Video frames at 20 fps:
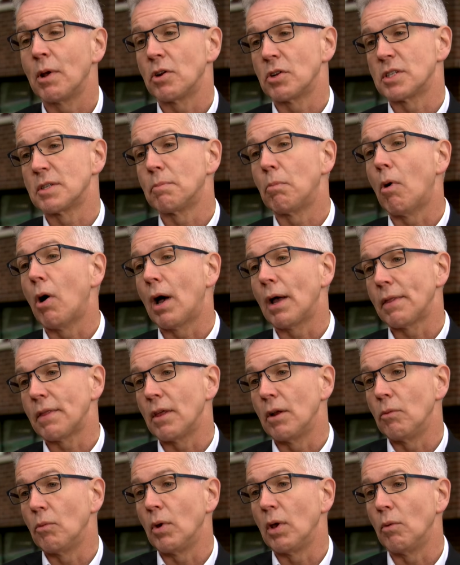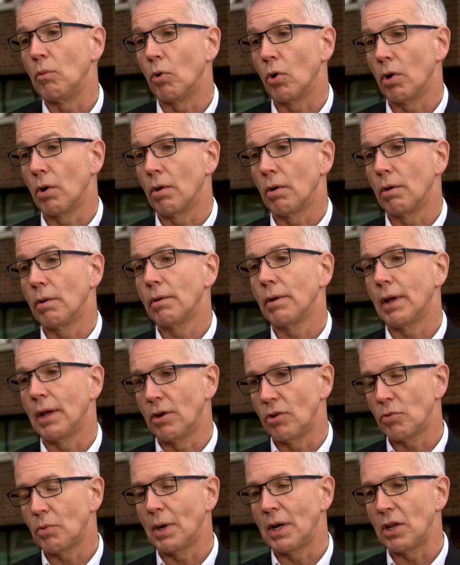better spot than we were
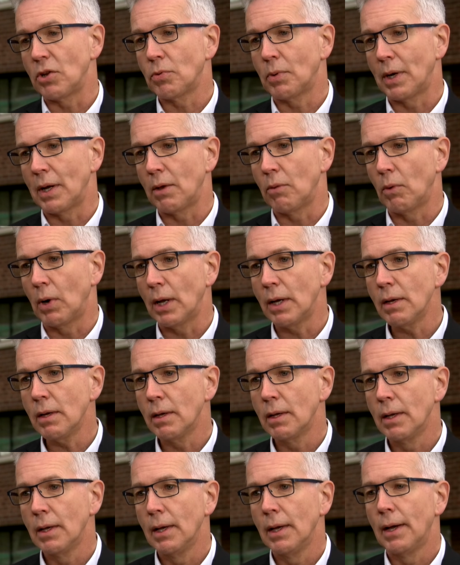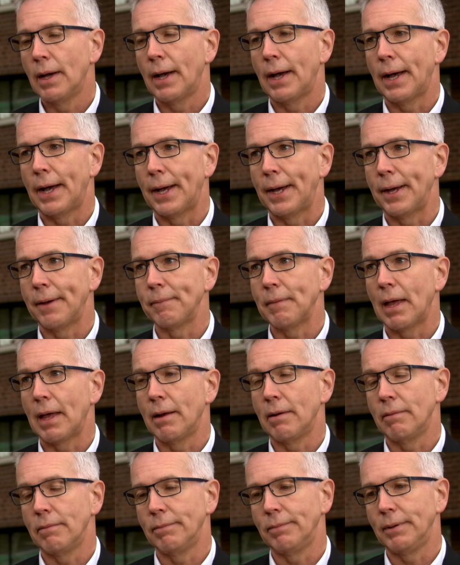in twenty twenty-one. Um,
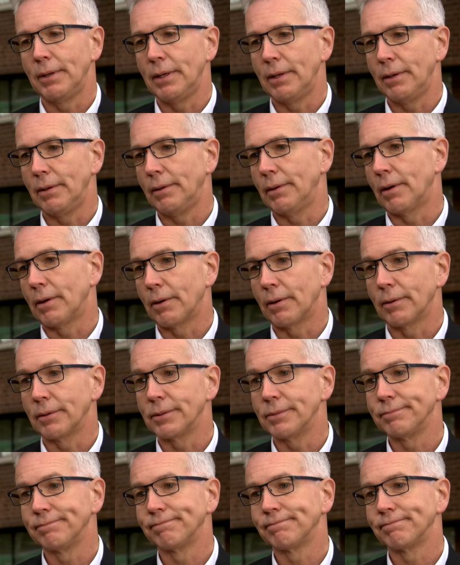and we are